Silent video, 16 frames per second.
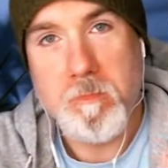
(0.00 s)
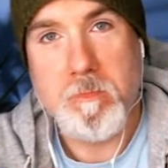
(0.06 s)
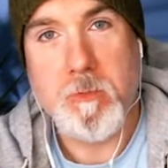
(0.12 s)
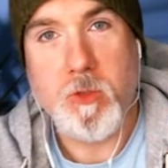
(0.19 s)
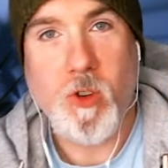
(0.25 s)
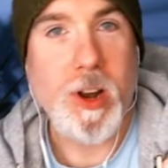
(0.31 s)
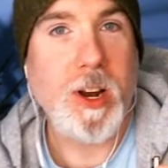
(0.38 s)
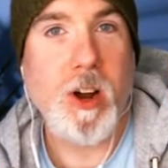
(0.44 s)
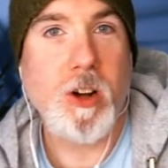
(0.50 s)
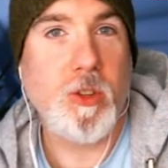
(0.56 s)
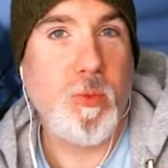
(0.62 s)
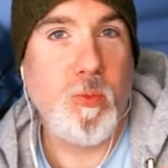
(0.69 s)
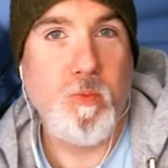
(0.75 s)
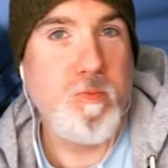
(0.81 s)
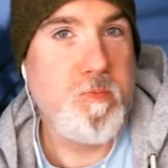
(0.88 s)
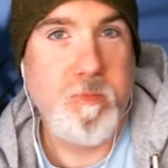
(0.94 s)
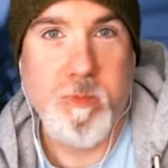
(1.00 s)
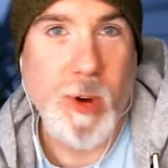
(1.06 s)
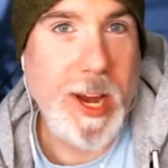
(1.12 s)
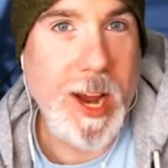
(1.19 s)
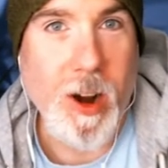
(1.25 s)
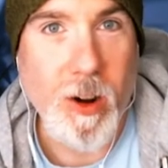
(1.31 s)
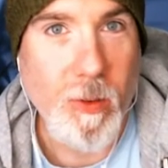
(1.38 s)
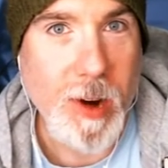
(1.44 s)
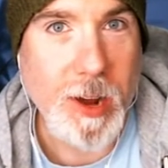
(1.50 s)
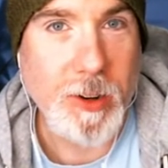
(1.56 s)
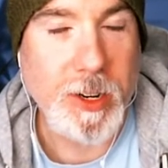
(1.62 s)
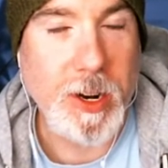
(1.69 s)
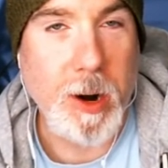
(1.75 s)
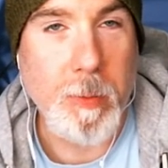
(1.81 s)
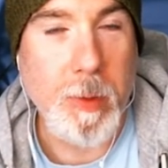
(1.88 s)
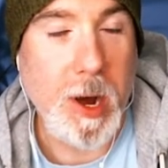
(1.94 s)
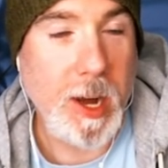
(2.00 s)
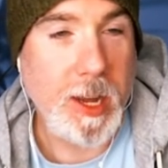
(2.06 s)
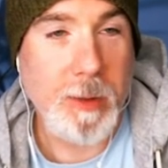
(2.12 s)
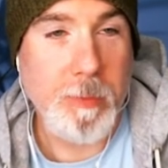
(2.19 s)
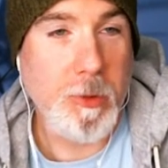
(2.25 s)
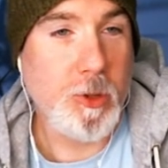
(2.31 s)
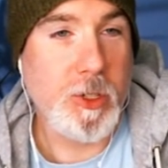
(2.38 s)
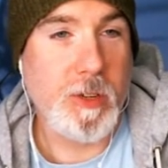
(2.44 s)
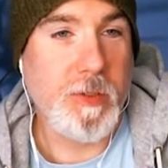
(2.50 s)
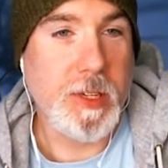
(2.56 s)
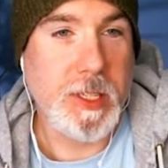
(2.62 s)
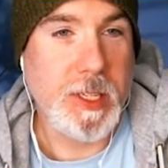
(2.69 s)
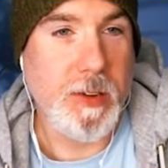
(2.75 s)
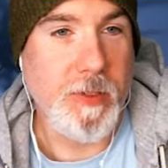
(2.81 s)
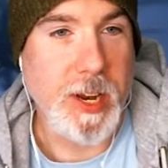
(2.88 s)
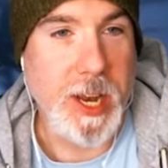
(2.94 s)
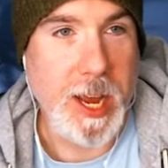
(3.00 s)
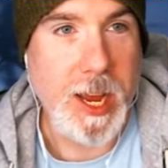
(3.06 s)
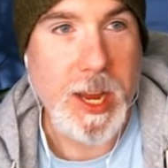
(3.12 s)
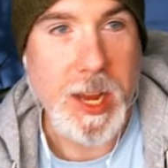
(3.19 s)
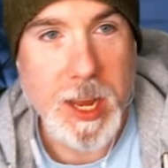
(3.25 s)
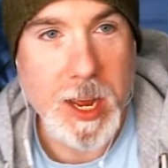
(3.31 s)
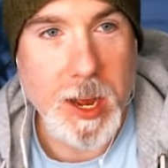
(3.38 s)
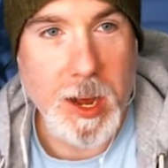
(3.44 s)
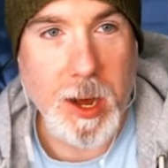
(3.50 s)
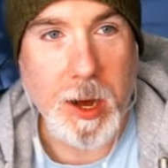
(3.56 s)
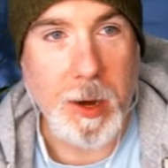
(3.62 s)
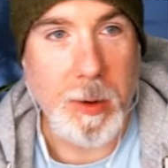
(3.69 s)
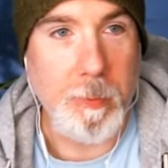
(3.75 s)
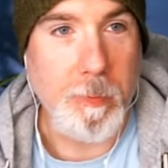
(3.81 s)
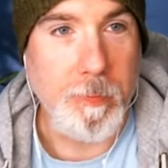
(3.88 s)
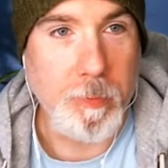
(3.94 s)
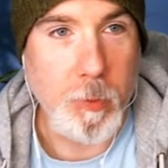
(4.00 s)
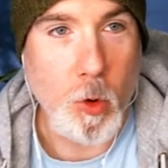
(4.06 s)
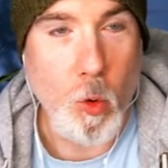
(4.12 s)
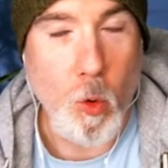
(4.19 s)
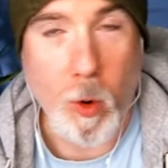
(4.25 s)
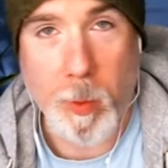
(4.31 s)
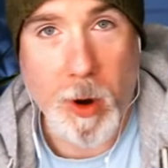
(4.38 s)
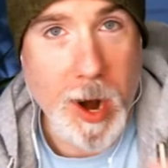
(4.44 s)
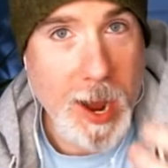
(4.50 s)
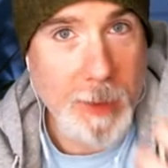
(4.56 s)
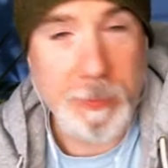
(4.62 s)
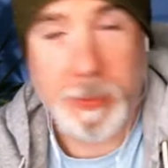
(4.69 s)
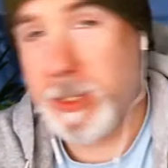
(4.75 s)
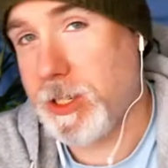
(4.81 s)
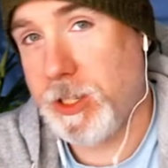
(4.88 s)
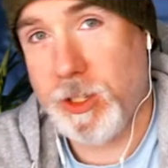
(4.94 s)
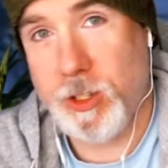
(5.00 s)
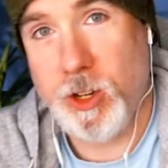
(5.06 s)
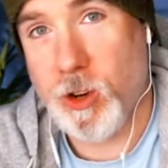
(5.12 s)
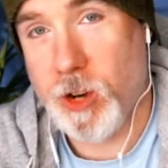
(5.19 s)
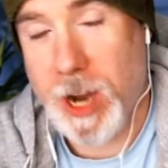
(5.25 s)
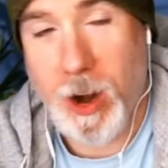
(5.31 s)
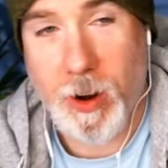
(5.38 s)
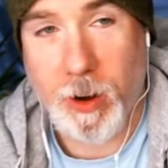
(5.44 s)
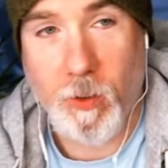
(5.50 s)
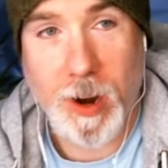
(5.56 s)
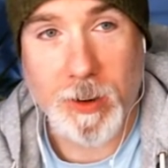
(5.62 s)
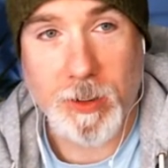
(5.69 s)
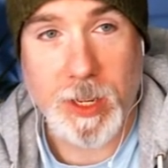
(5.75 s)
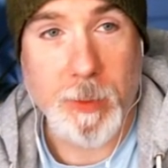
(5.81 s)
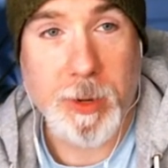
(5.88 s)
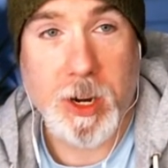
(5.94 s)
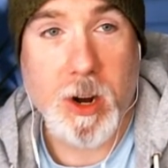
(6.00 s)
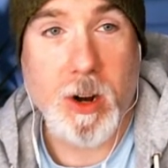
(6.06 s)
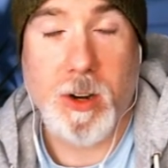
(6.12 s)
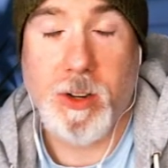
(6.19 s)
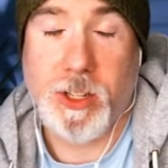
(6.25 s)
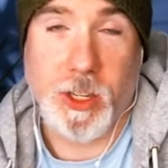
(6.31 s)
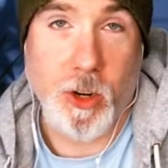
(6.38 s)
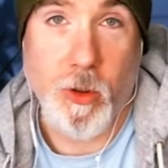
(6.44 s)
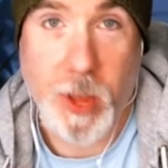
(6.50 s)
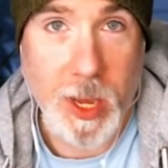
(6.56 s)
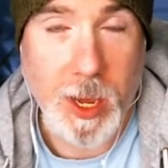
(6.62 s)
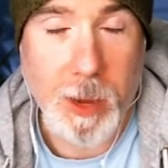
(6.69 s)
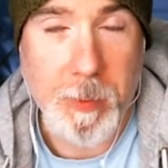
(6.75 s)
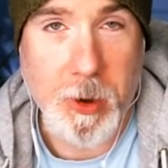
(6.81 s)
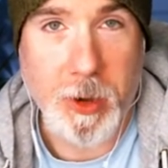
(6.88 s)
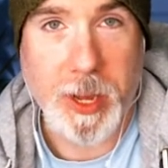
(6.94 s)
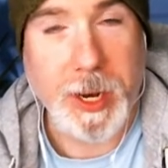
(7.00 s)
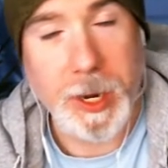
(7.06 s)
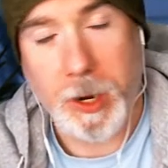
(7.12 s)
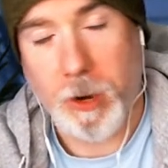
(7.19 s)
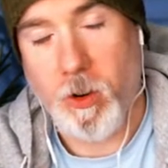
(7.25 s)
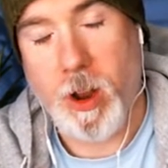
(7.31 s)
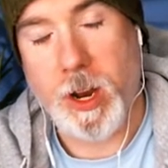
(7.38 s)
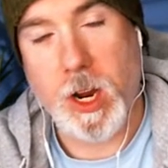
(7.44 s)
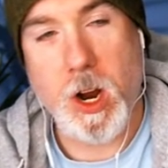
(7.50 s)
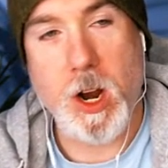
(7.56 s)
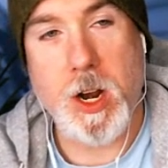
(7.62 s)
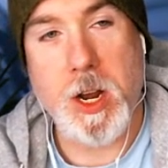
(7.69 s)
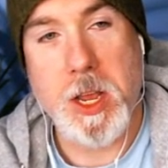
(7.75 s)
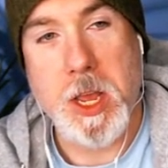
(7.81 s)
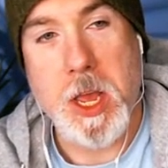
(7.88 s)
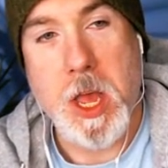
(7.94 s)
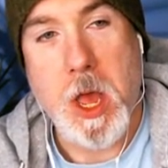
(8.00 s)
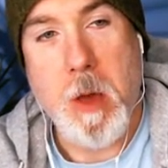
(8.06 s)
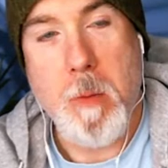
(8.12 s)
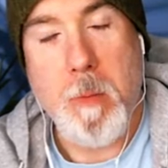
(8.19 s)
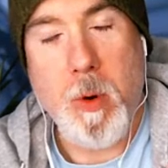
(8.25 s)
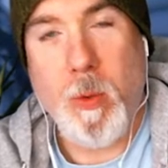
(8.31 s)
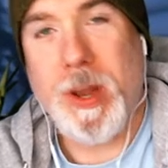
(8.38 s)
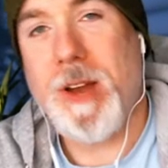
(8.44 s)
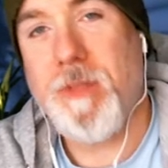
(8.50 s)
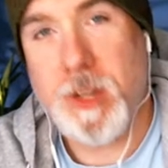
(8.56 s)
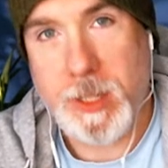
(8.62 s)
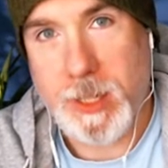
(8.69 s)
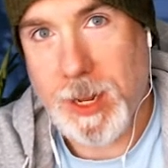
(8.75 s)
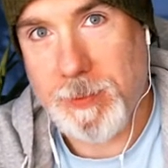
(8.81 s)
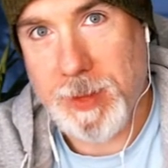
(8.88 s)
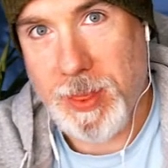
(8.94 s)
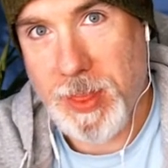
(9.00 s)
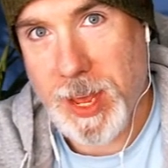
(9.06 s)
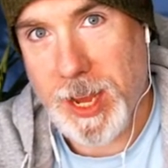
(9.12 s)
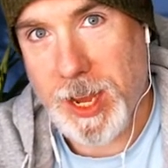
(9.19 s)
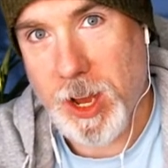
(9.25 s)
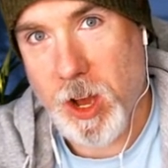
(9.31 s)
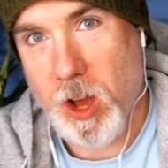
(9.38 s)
Credit cards we carry around in our pocket, most of us every day. Or perhaps you're carrying around debit cards and you're thinking about getting a credit card, but we never stop to think